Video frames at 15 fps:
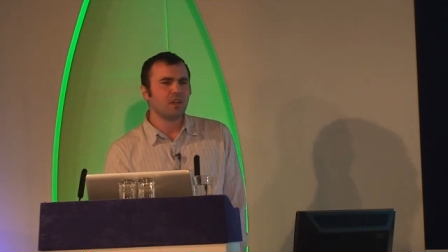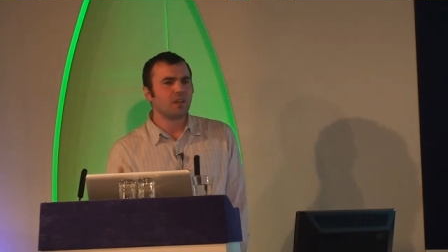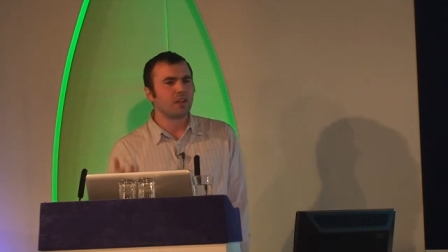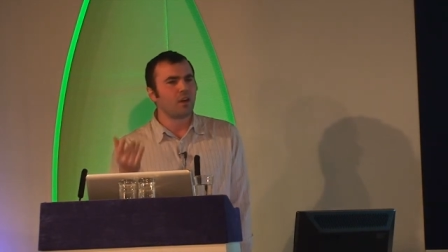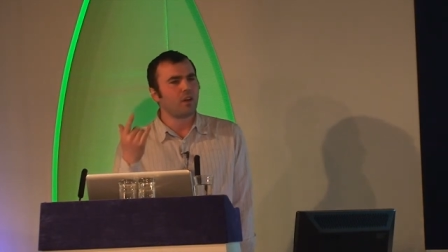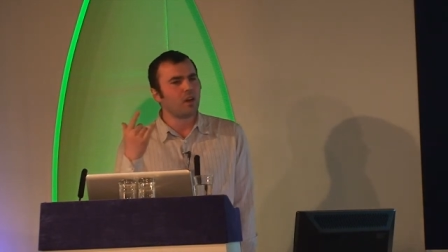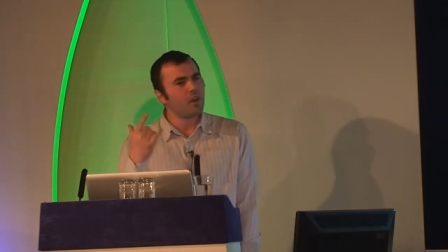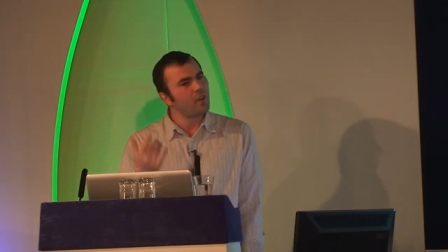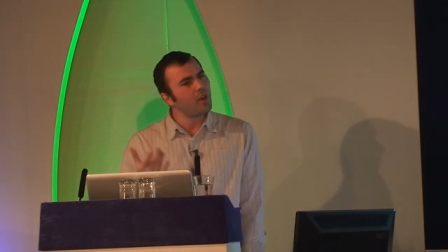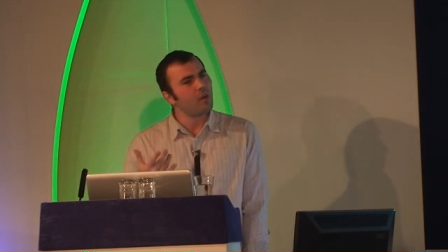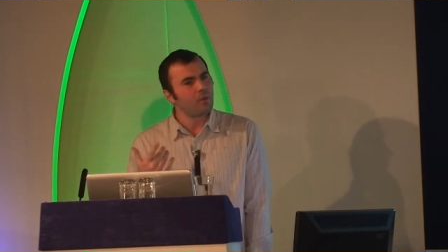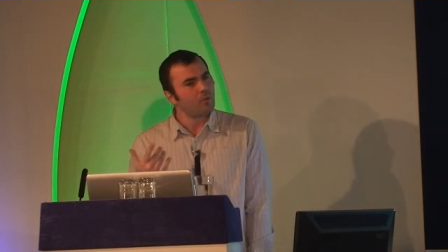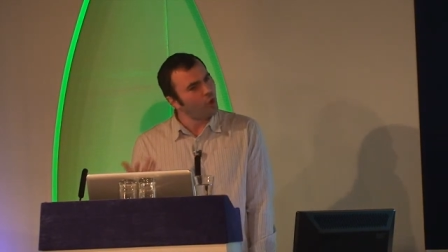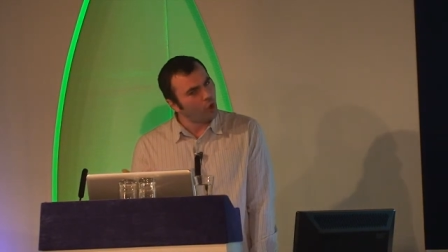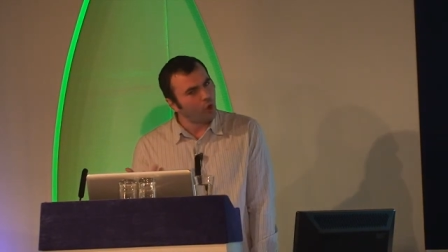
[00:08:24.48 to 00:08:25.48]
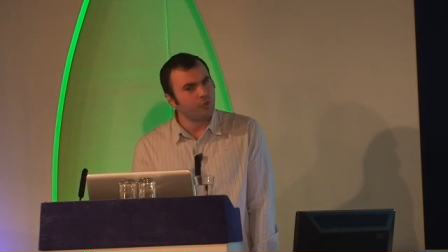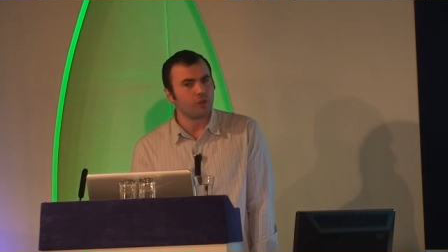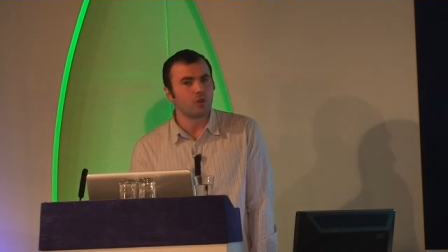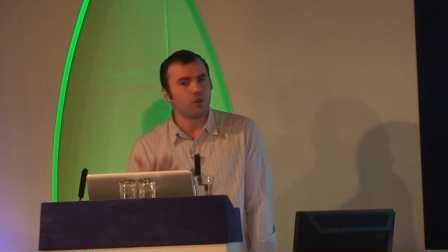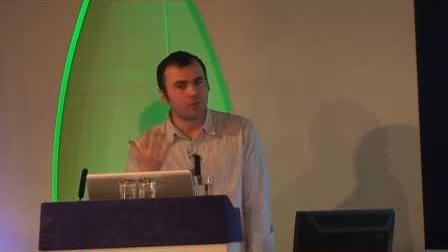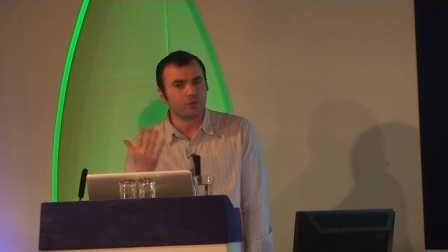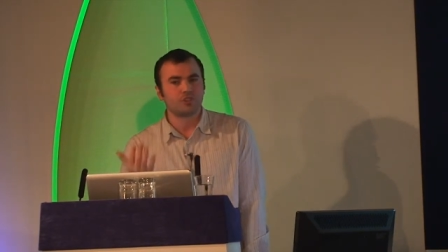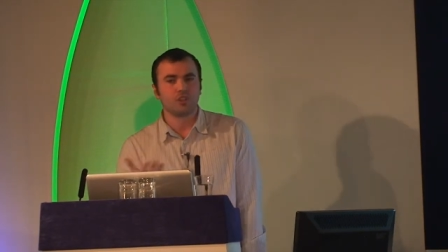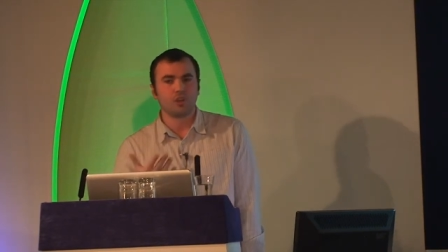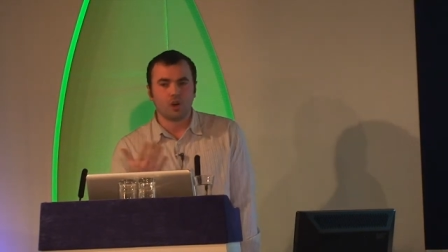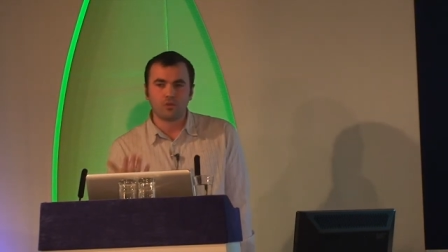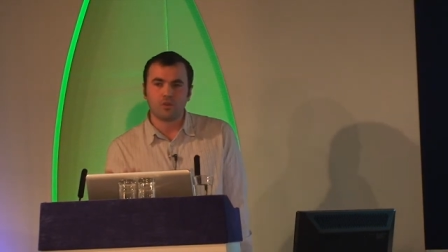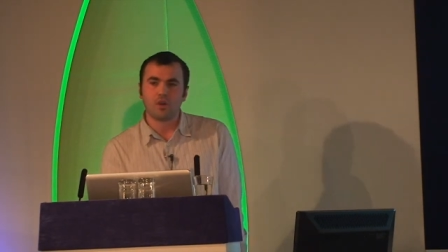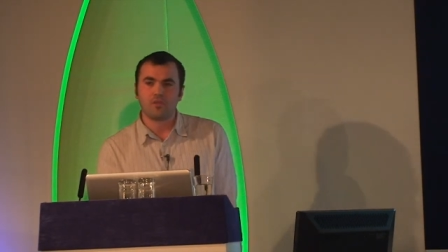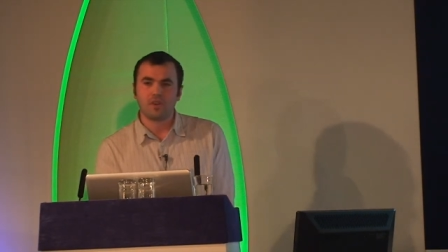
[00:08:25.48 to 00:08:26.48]
Now I know that a lot of you, obviously
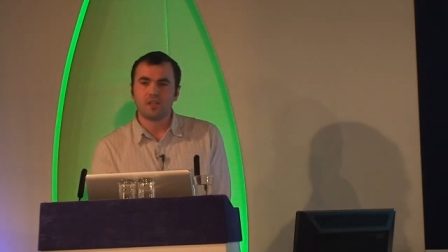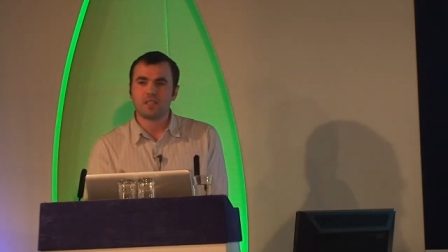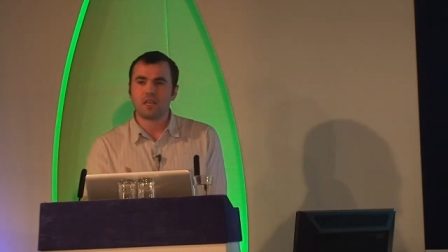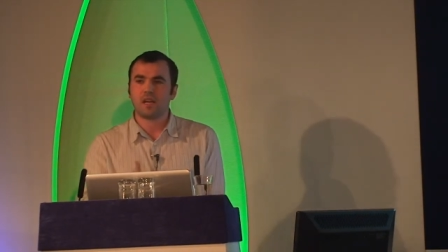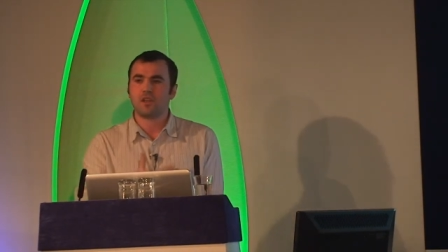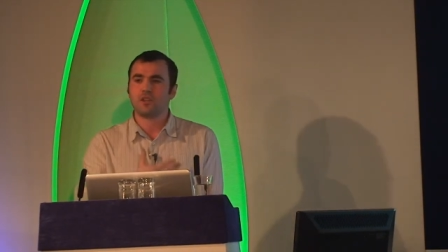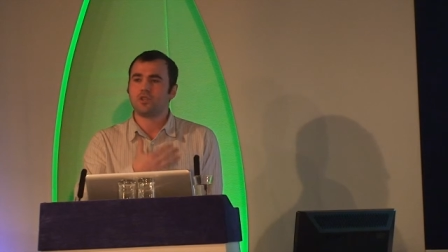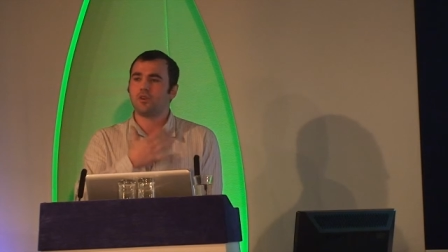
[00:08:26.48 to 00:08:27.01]
online retailers,